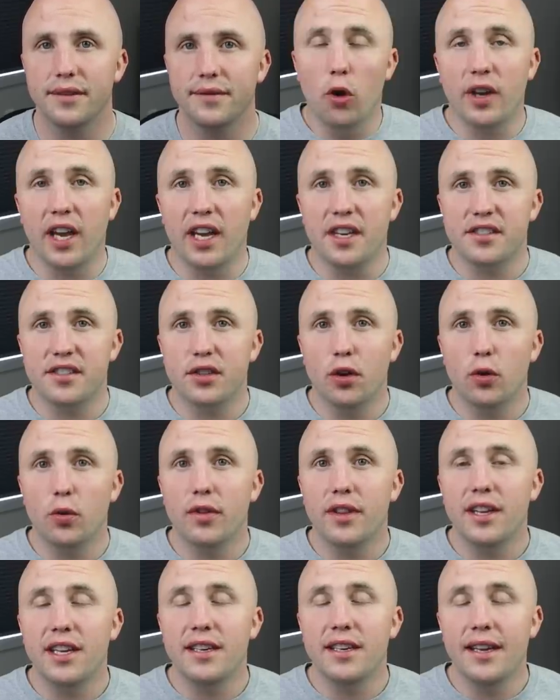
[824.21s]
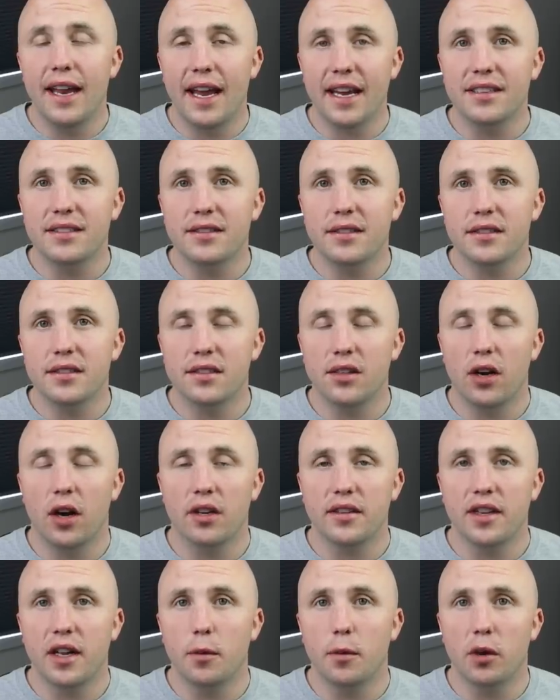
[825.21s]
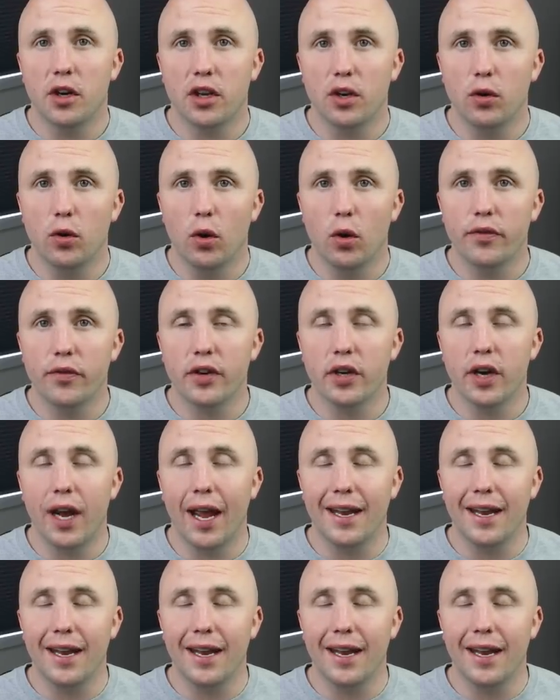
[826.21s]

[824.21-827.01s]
Okay, so the next stock that I want to go over,